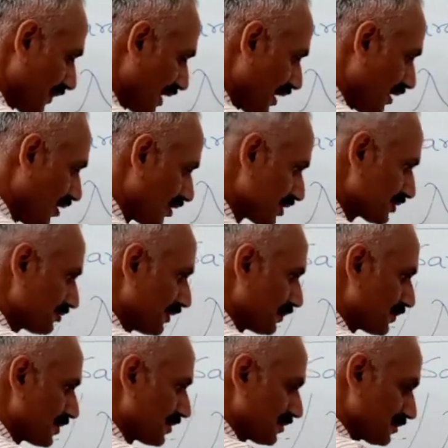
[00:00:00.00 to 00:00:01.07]
or
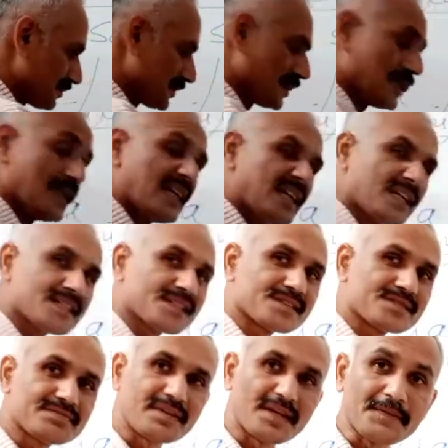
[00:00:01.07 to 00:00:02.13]
swift.
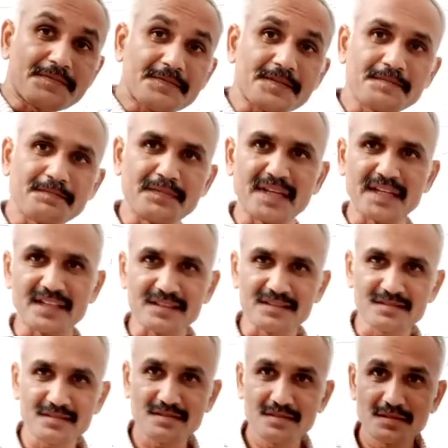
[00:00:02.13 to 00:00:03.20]
Swift
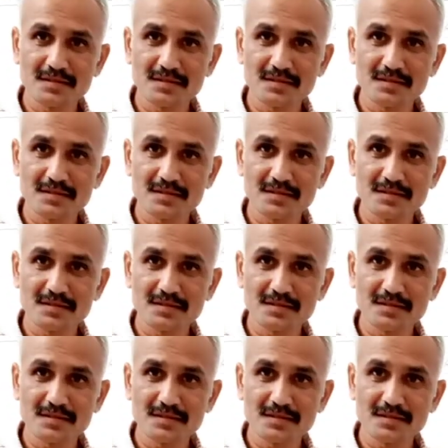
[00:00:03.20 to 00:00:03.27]
means